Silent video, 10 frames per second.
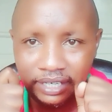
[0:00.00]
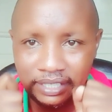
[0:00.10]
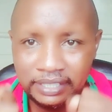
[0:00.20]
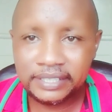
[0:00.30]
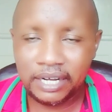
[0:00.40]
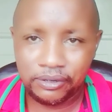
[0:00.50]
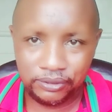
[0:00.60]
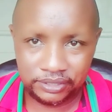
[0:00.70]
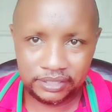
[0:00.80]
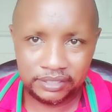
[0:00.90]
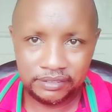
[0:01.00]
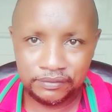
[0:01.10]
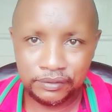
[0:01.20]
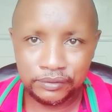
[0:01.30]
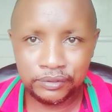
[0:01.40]
intercourse.
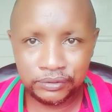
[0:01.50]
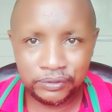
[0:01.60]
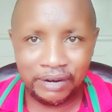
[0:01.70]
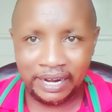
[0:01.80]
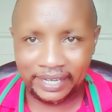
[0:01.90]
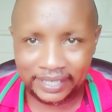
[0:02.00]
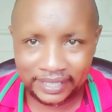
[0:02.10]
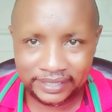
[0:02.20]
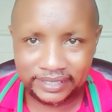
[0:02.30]
For those who are gays,